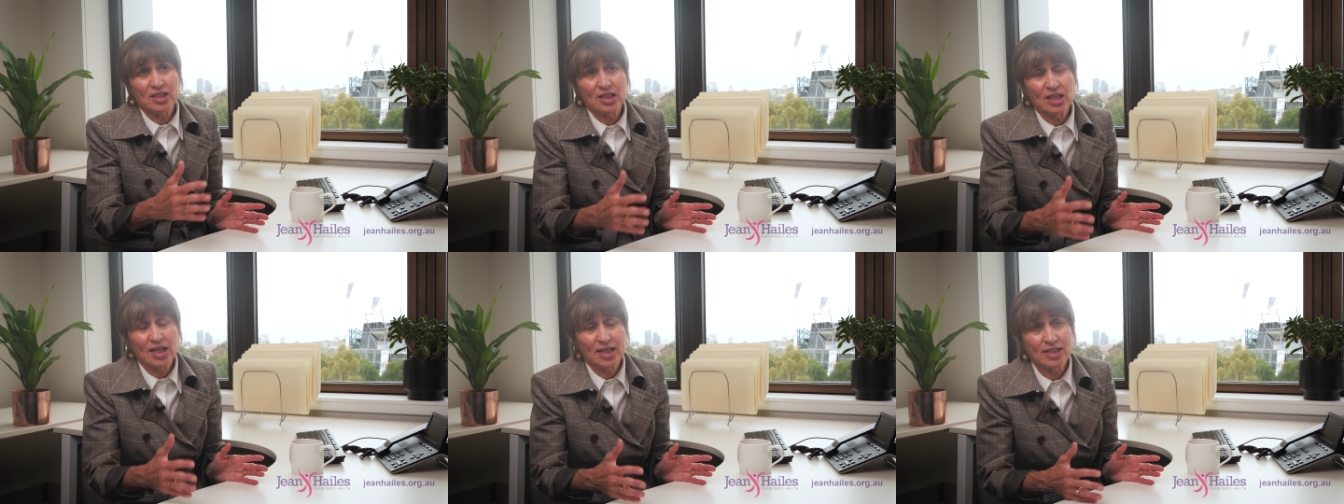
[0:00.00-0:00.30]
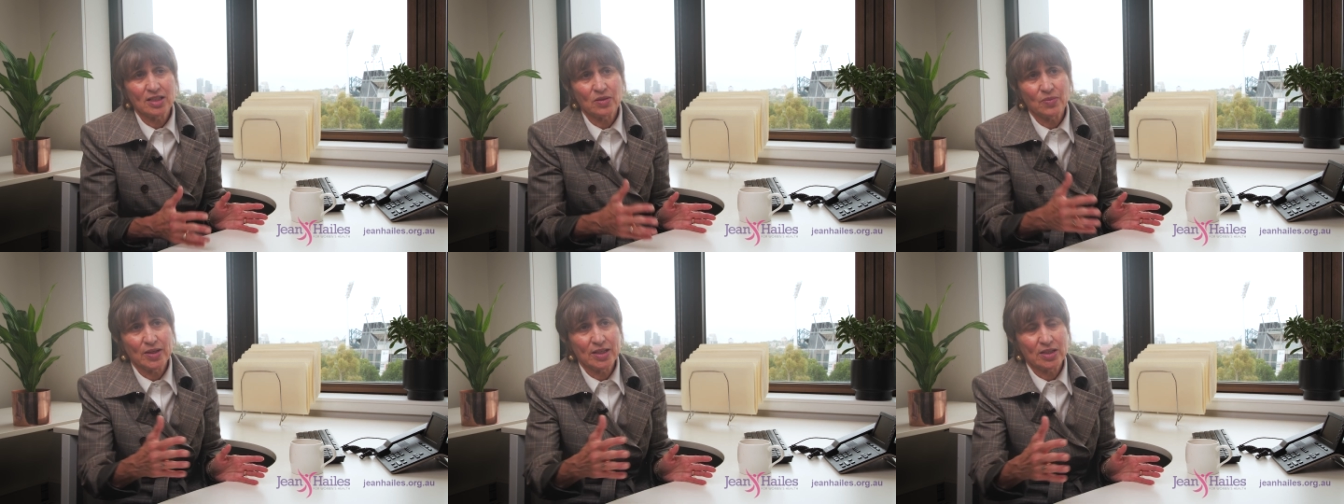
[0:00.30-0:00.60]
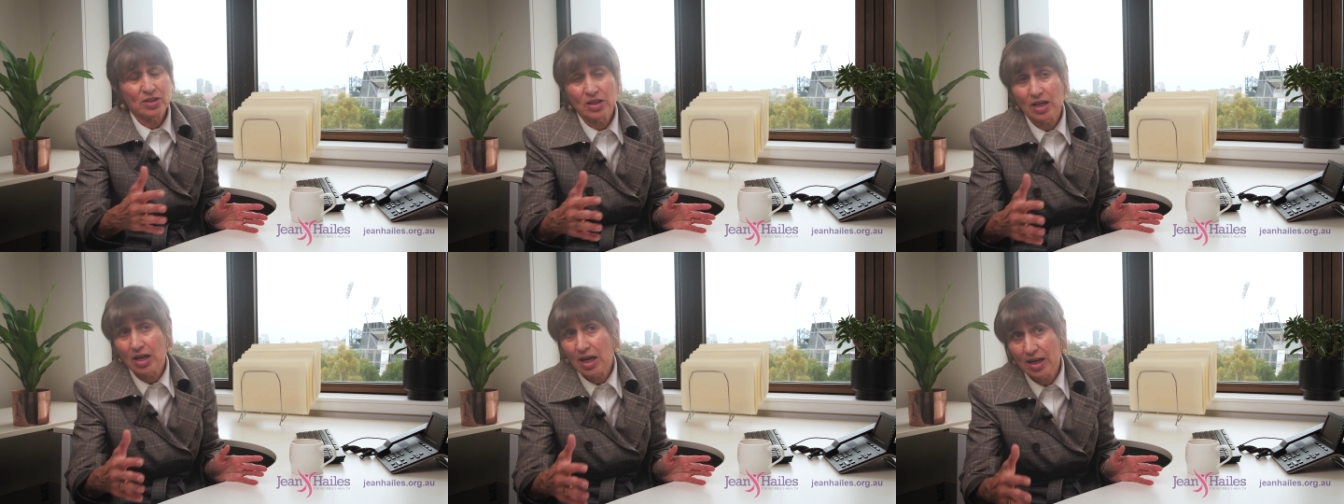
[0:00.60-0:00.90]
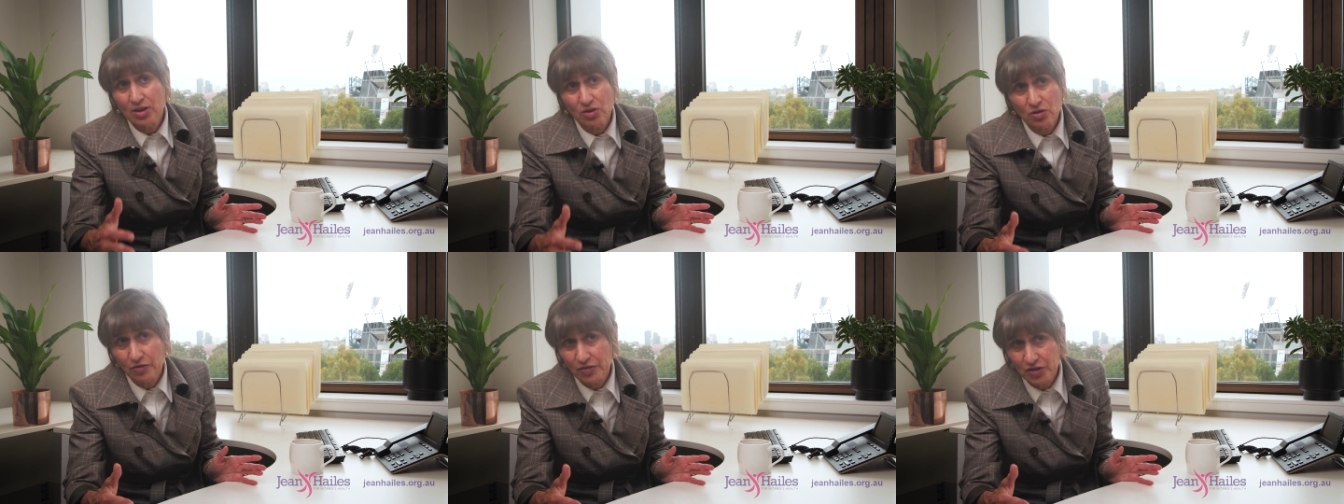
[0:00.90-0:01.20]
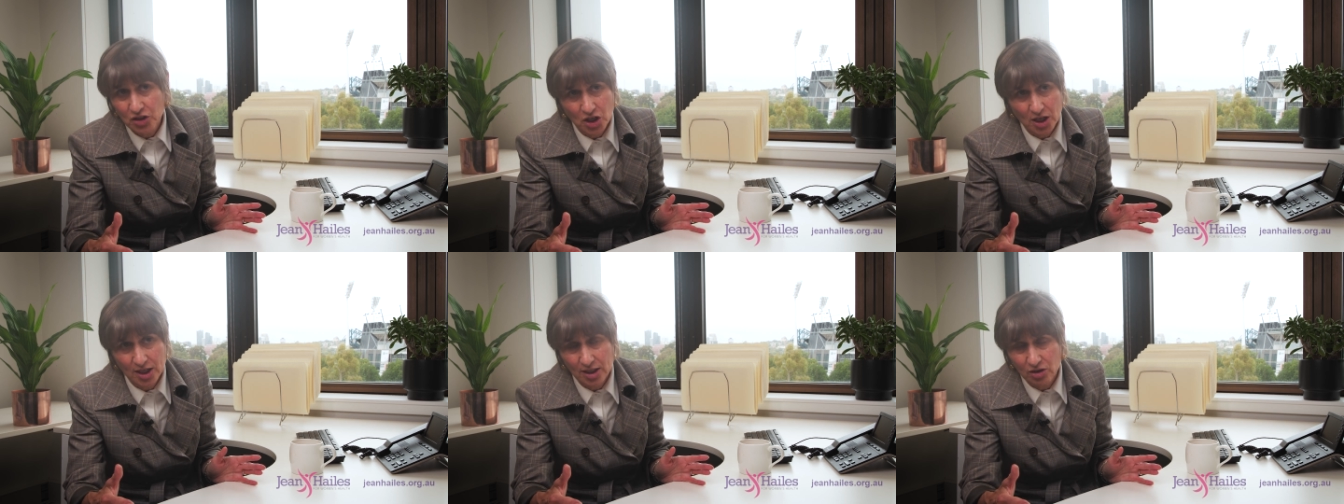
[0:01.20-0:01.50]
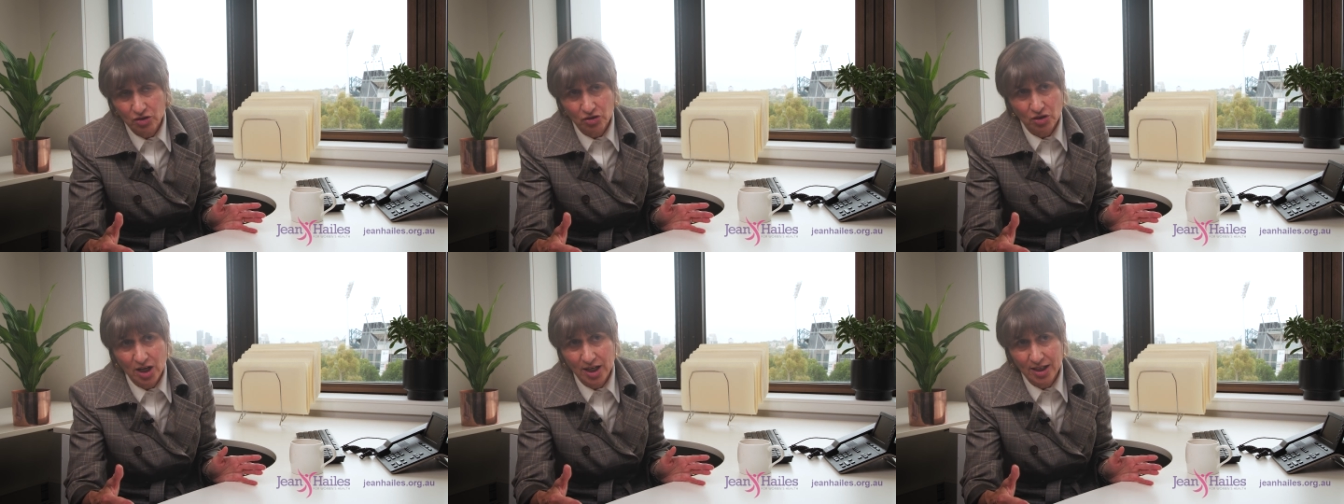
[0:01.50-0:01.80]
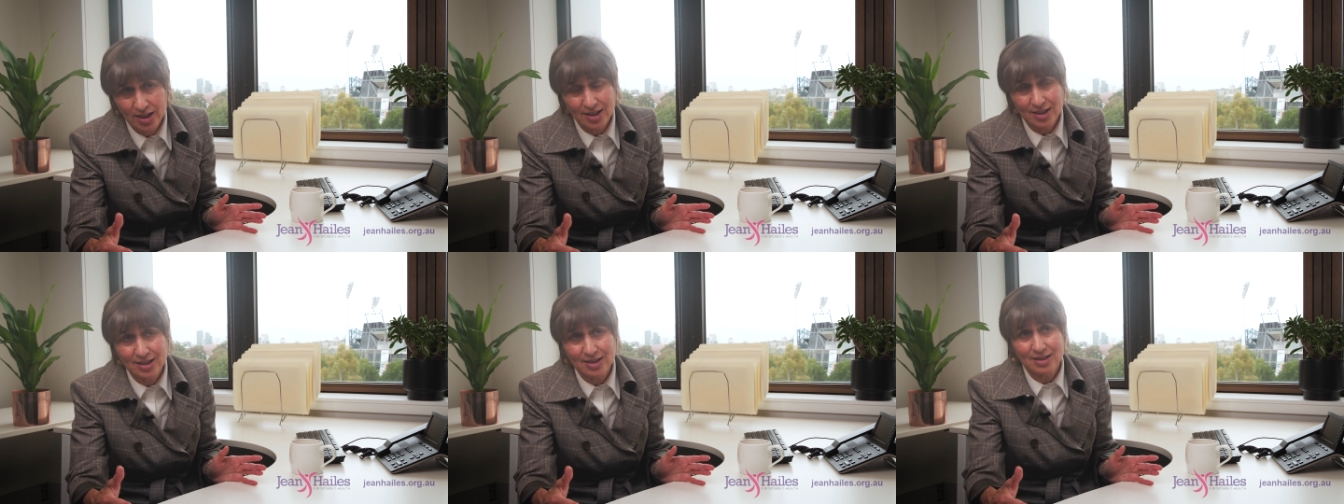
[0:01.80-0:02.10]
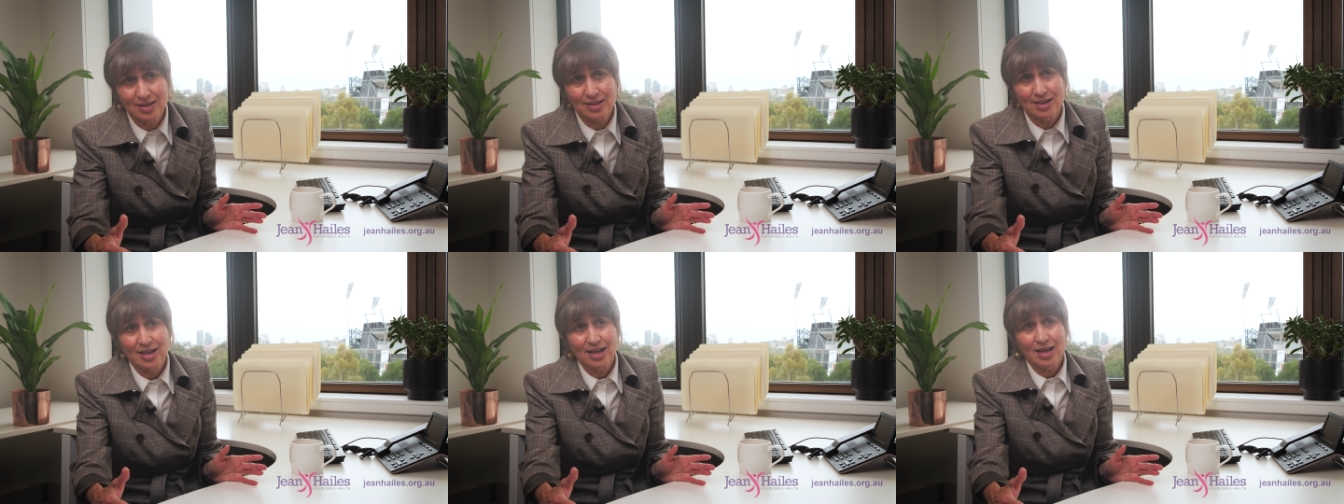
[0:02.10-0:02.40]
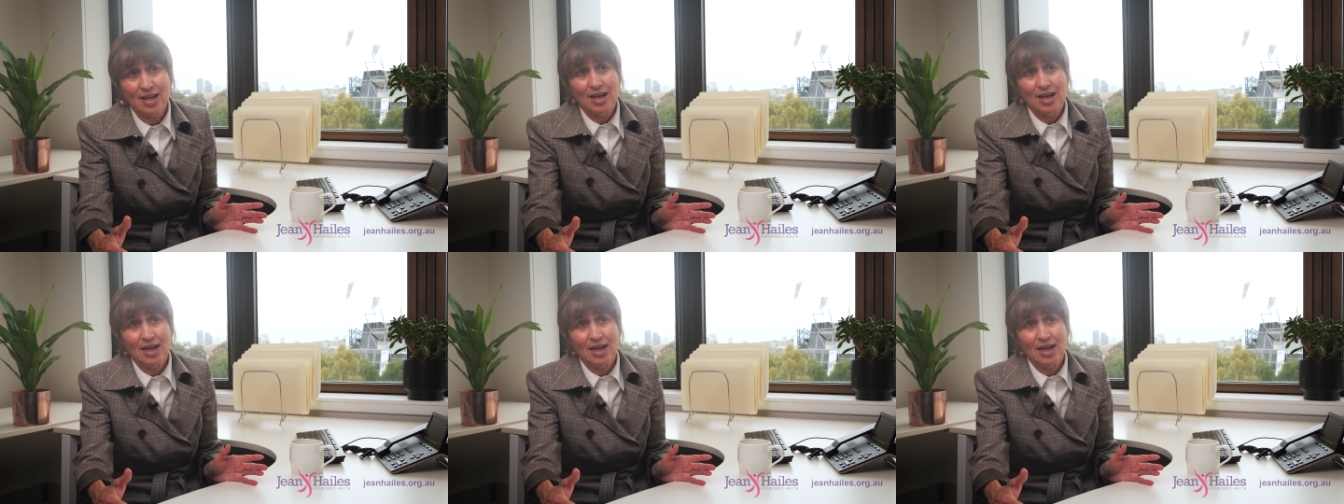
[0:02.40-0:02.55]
the night sweats and or vaginal dryness